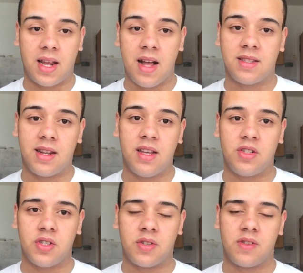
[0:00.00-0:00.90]
cancel it
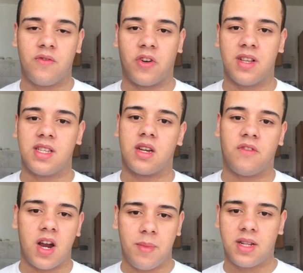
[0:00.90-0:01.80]
just for the sake of
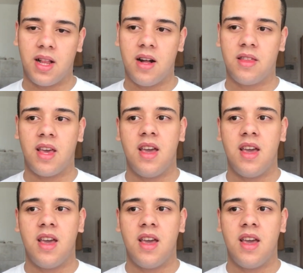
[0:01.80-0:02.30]
our mental health